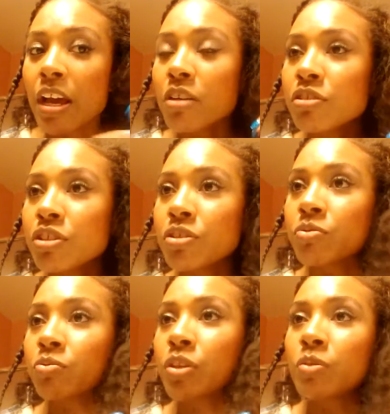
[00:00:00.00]
I'll
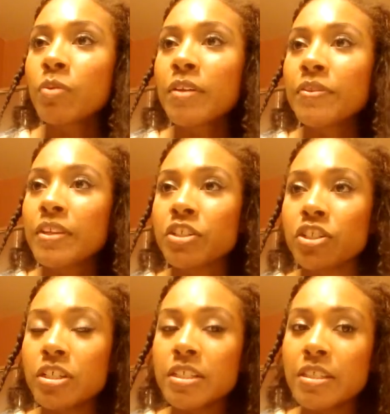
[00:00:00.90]
just re-wet the,
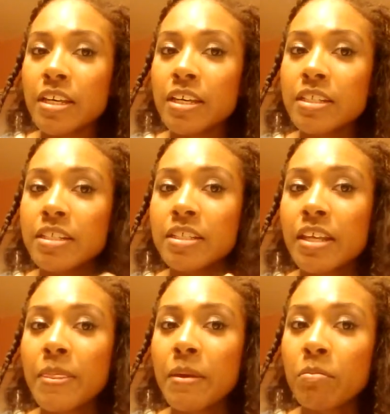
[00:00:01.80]
just the ends
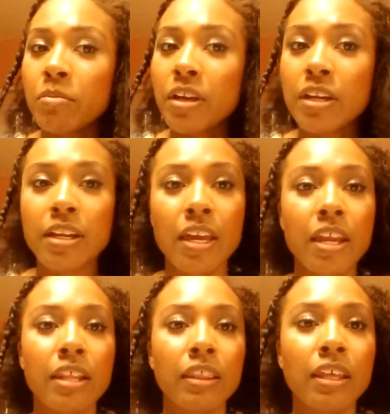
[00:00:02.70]
and then braid it
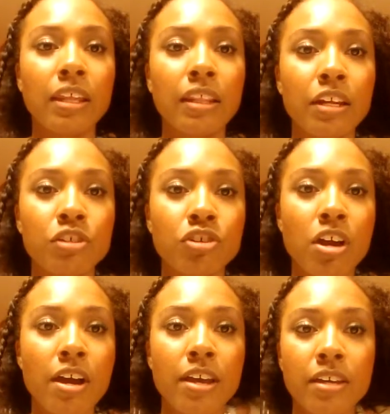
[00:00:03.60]
again and let, let it
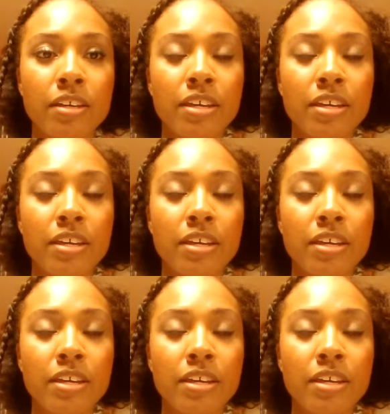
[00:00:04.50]
dry.